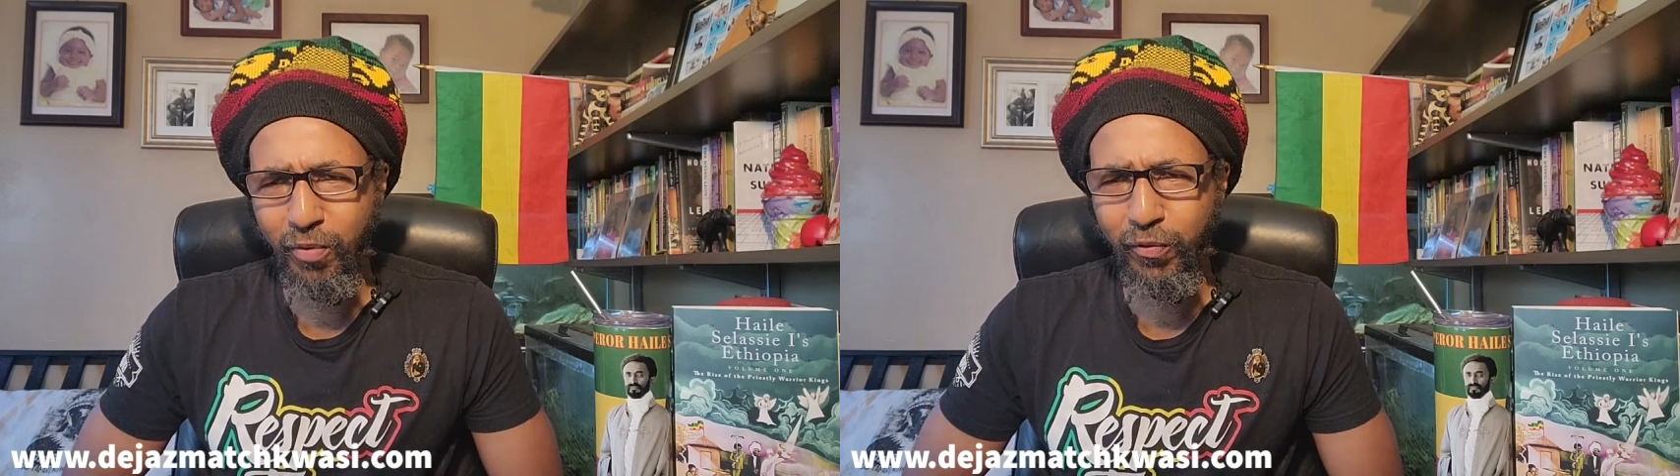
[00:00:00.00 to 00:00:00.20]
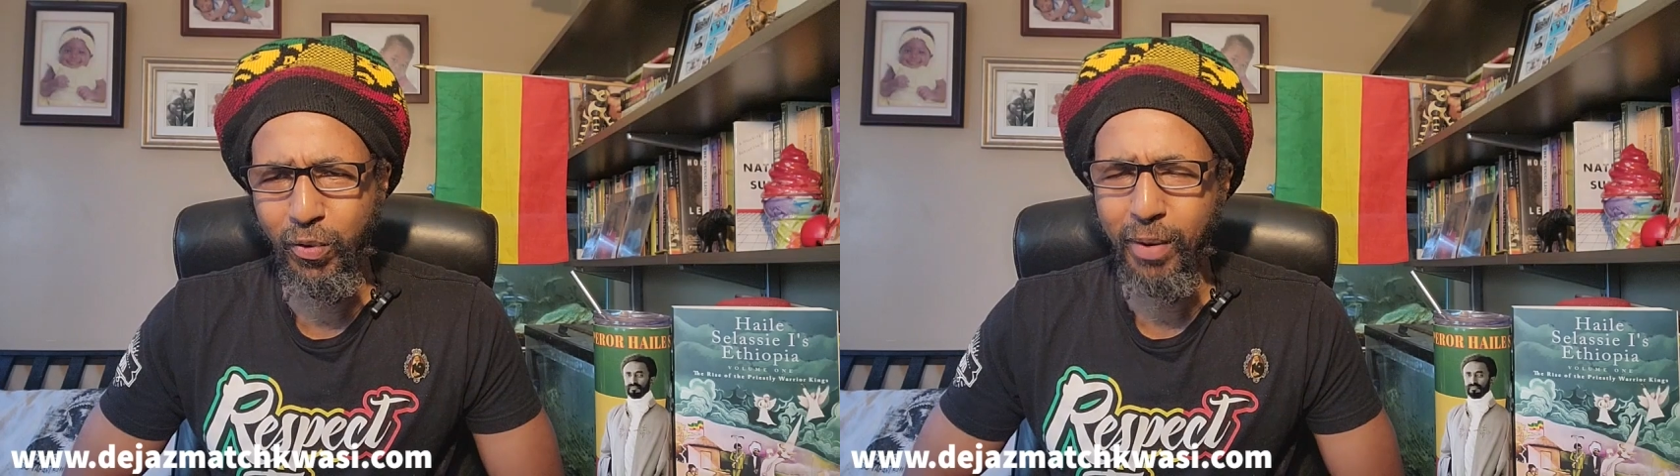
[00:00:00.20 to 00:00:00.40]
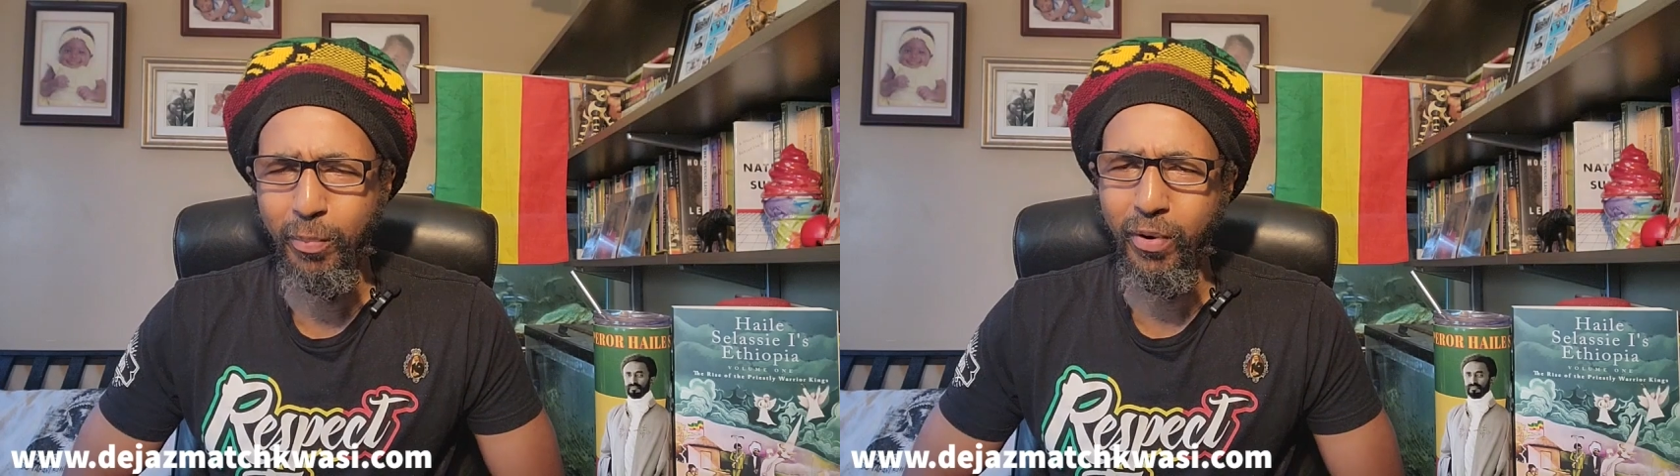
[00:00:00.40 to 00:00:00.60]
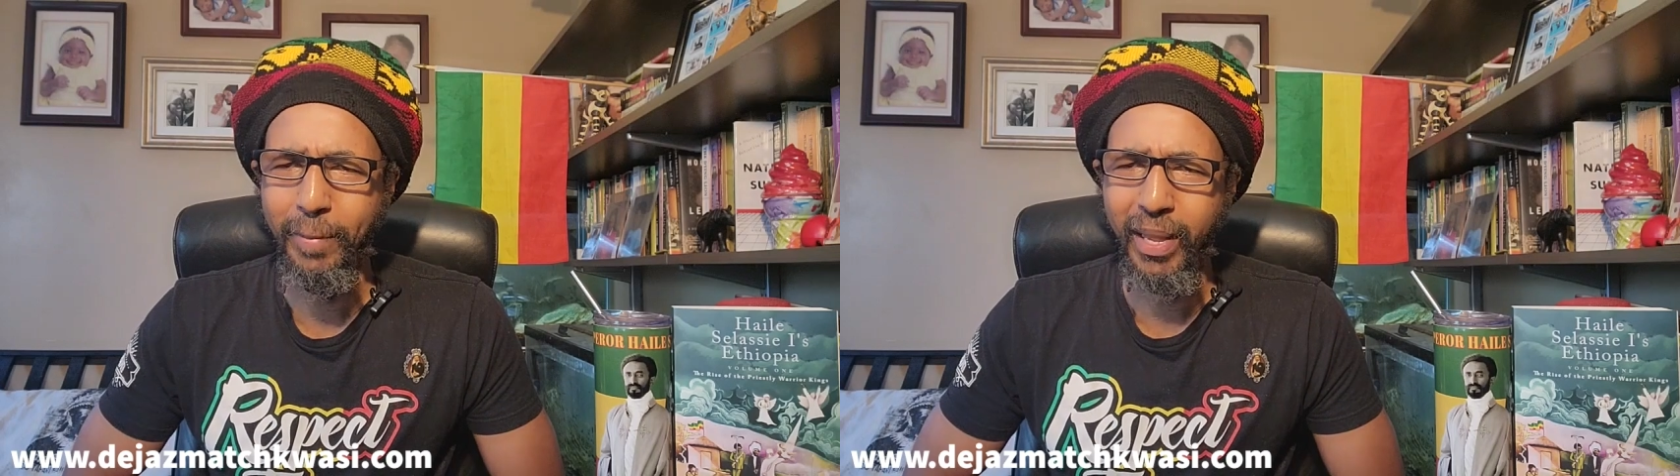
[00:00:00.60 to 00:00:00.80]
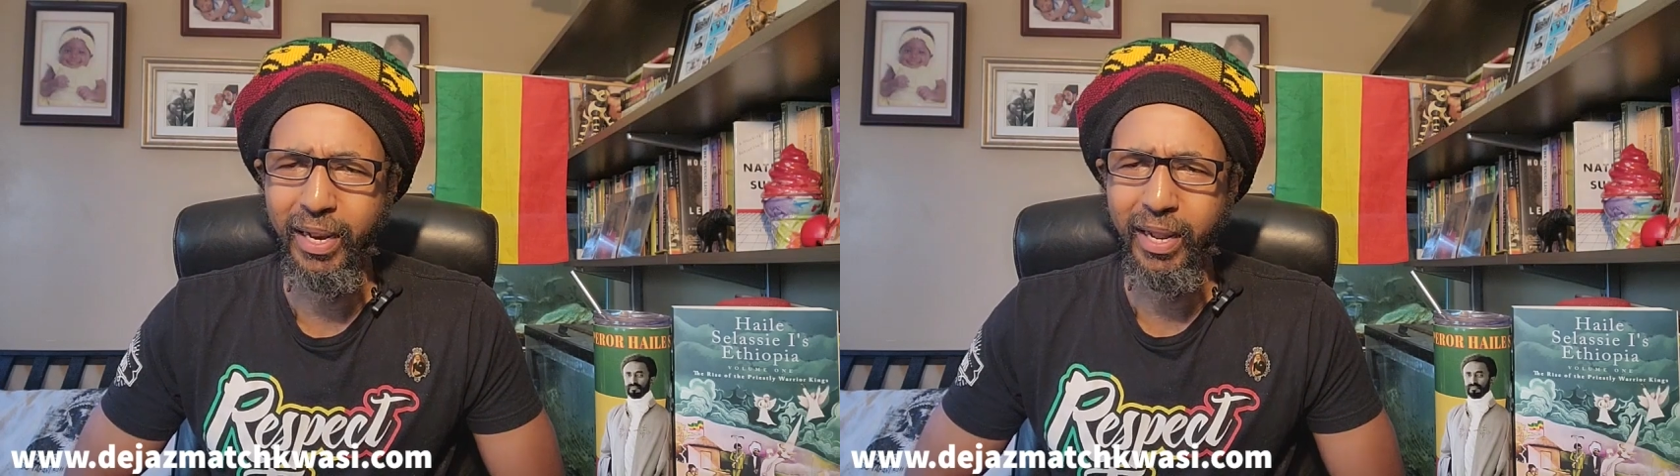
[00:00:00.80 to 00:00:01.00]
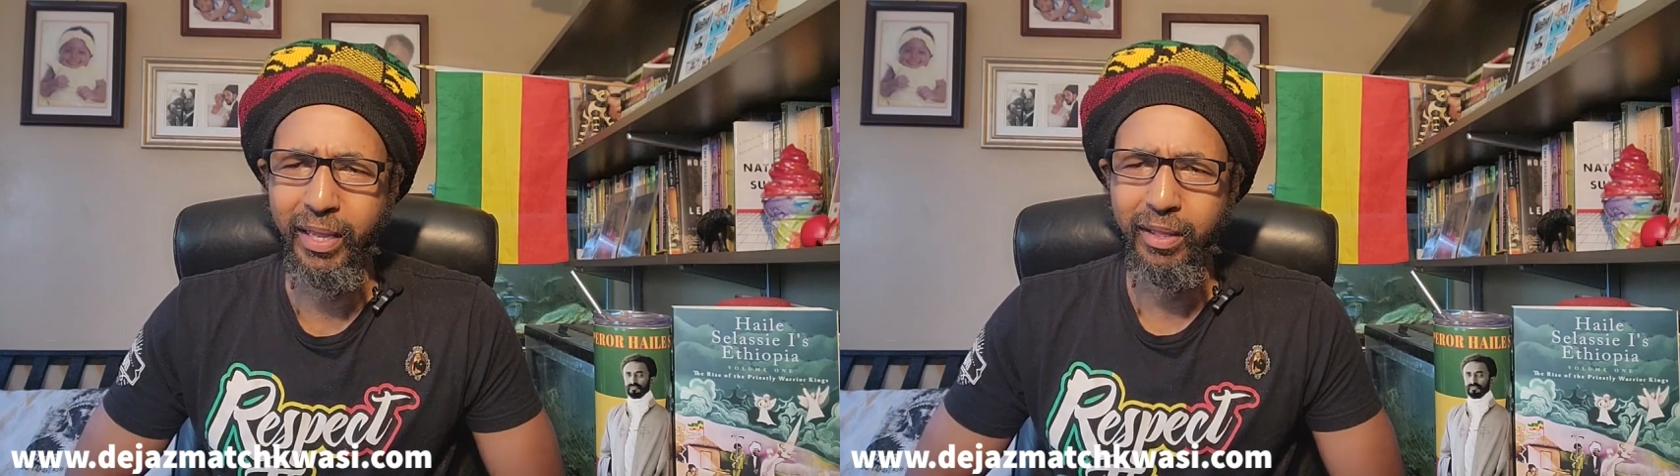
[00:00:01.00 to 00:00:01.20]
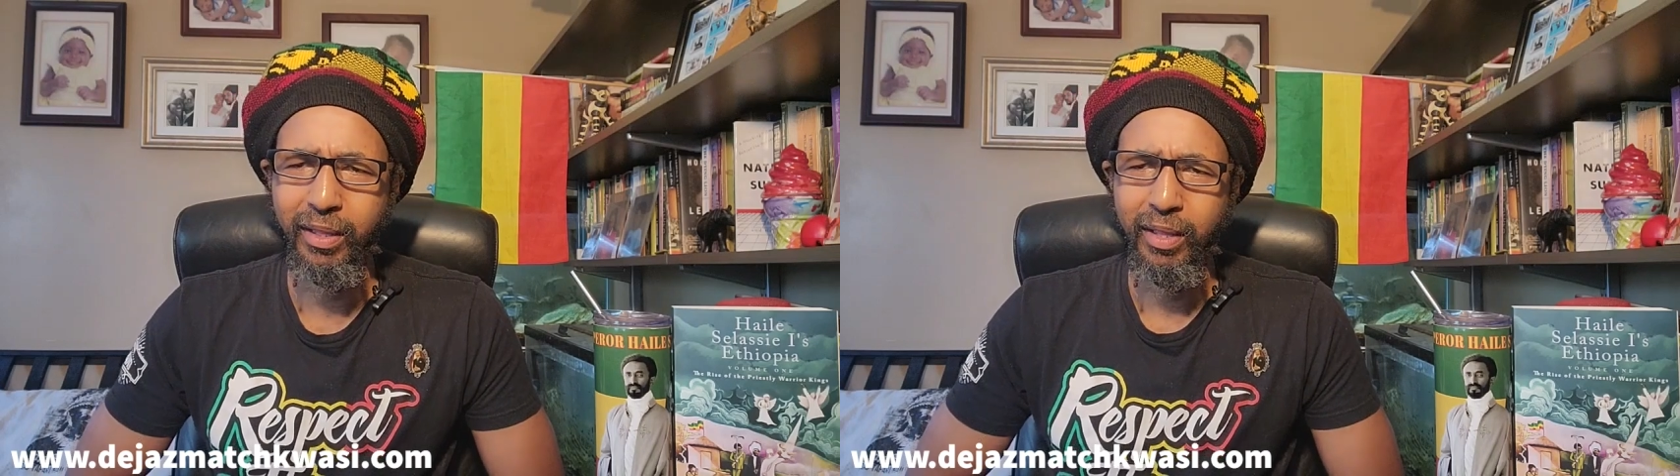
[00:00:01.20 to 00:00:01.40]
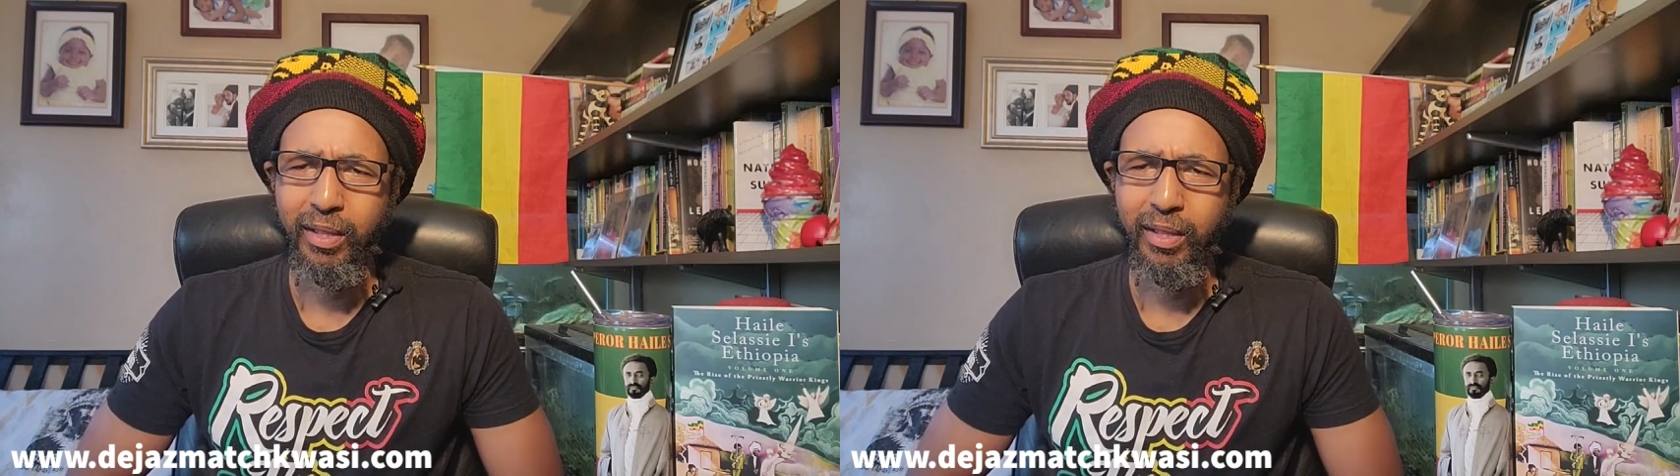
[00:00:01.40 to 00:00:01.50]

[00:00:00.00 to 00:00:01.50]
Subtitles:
before Emperor Menelik